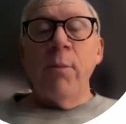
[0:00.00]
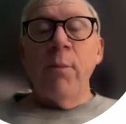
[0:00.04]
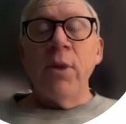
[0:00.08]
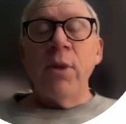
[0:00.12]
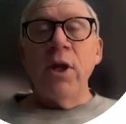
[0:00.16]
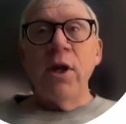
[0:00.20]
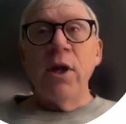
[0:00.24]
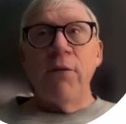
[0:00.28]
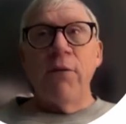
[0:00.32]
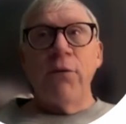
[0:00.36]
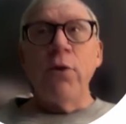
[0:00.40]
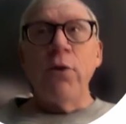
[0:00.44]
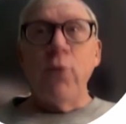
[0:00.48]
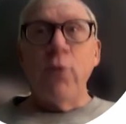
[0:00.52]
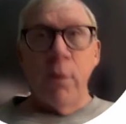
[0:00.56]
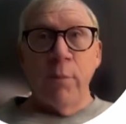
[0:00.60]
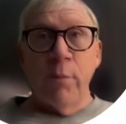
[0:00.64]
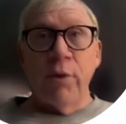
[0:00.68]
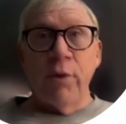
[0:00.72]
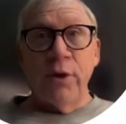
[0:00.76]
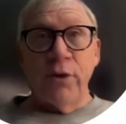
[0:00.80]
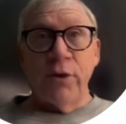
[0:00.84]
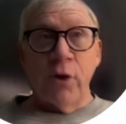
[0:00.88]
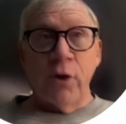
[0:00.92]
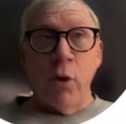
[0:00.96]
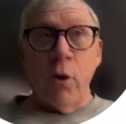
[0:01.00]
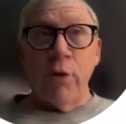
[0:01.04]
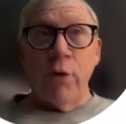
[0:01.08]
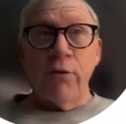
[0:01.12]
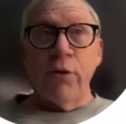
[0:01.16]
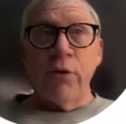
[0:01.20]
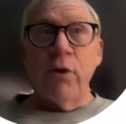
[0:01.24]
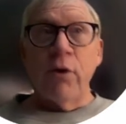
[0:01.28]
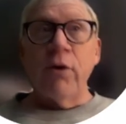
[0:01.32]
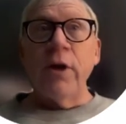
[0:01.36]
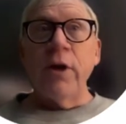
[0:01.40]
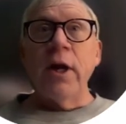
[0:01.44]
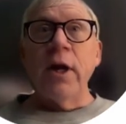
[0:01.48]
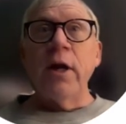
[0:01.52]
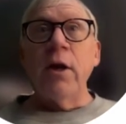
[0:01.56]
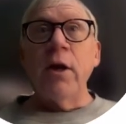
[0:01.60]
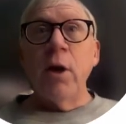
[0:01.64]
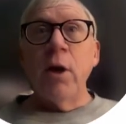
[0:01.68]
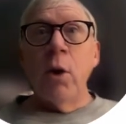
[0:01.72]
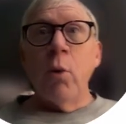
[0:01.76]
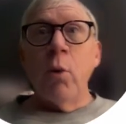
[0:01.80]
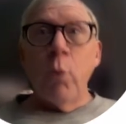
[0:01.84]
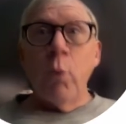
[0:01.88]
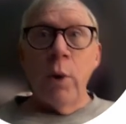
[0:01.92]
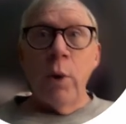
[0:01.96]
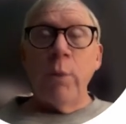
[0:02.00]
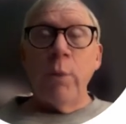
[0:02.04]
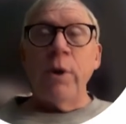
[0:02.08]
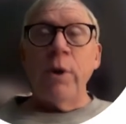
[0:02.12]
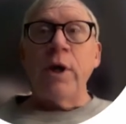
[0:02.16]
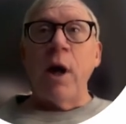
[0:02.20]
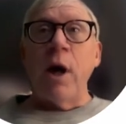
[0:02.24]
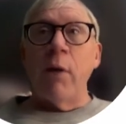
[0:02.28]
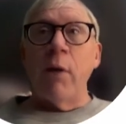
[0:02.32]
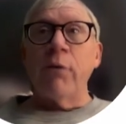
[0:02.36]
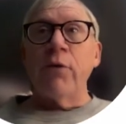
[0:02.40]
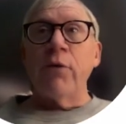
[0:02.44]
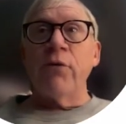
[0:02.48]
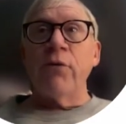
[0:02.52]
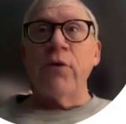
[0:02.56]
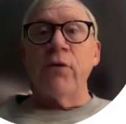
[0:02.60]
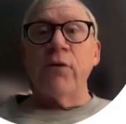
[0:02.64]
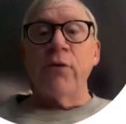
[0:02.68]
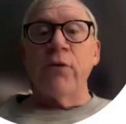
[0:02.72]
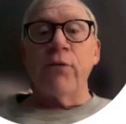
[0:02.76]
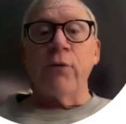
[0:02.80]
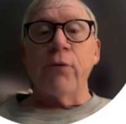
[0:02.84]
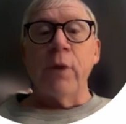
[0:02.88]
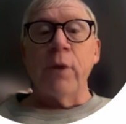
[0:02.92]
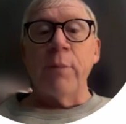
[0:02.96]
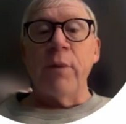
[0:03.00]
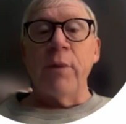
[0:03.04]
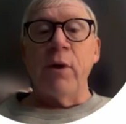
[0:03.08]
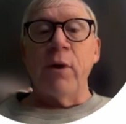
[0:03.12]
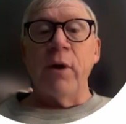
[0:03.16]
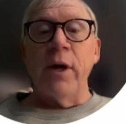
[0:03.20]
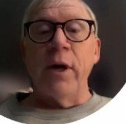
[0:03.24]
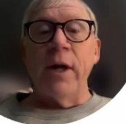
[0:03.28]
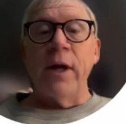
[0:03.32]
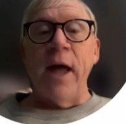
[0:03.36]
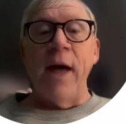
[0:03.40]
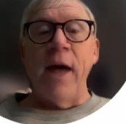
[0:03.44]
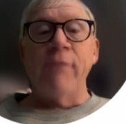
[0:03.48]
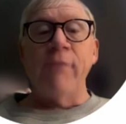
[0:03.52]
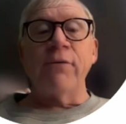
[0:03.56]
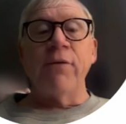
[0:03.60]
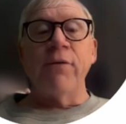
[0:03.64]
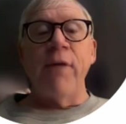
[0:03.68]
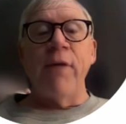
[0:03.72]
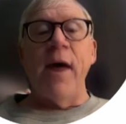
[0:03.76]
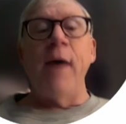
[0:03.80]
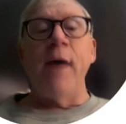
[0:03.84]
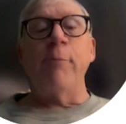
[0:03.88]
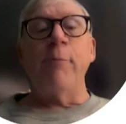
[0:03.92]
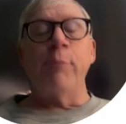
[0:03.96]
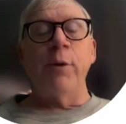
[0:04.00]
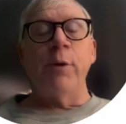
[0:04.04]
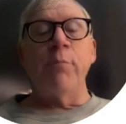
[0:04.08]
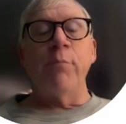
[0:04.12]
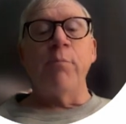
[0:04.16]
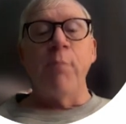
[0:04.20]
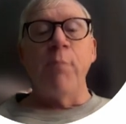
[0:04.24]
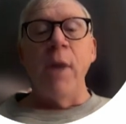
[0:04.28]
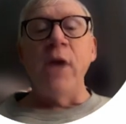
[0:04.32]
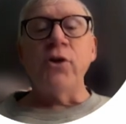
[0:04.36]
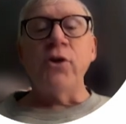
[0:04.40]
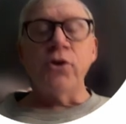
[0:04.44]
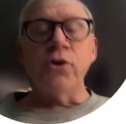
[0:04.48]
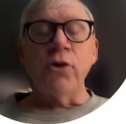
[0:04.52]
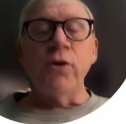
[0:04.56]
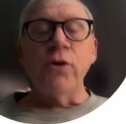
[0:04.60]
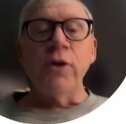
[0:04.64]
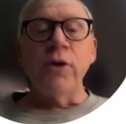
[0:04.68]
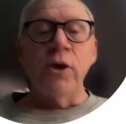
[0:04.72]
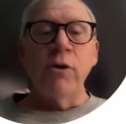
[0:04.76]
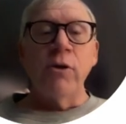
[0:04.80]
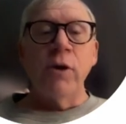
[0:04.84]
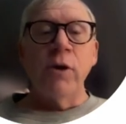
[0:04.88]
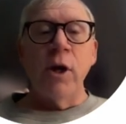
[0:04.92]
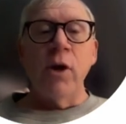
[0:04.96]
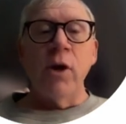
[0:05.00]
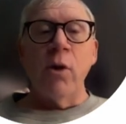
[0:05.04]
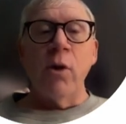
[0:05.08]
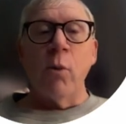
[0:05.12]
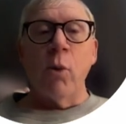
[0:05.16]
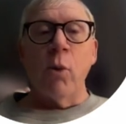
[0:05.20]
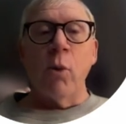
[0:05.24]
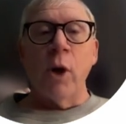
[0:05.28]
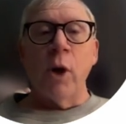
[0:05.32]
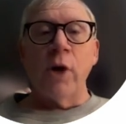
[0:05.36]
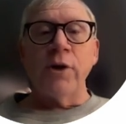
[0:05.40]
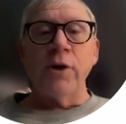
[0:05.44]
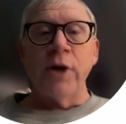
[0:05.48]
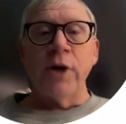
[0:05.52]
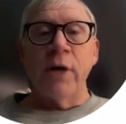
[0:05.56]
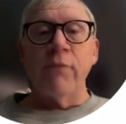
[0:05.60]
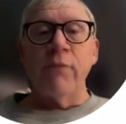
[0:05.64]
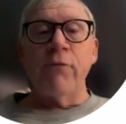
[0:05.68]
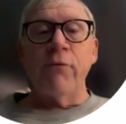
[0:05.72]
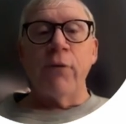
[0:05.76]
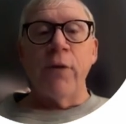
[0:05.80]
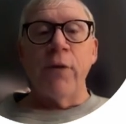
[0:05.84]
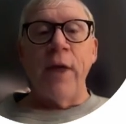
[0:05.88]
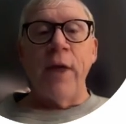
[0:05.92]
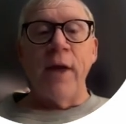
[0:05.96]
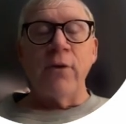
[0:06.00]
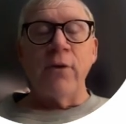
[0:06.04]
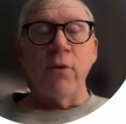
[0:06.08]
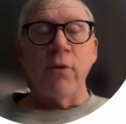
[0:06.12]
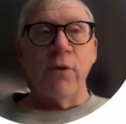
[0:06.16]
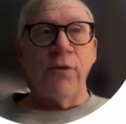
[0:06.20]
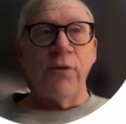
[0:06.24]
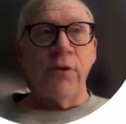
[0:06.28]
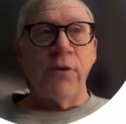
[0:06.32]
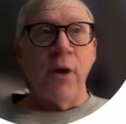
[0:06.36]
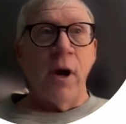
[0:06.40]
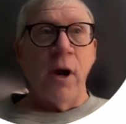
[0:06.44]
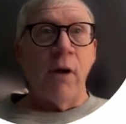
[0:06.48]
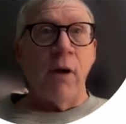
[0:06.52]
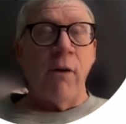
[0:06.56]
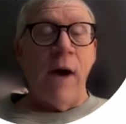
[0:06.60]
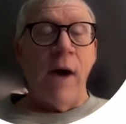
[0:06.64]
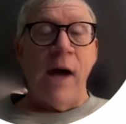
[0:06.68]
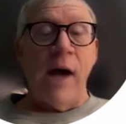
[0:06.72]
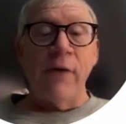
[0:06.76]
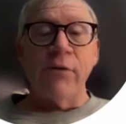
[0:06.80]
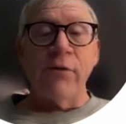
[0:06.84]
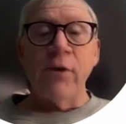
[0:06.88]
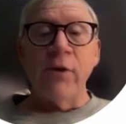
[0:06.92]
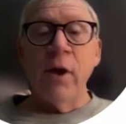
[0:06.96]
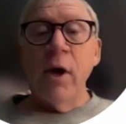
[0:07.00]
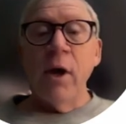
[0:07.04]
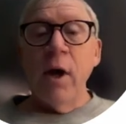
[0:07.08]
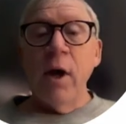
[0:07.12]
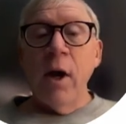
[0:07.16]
If you complete the course early, we would count this as a free period after that, but make sure that you get your work done for that North Star class.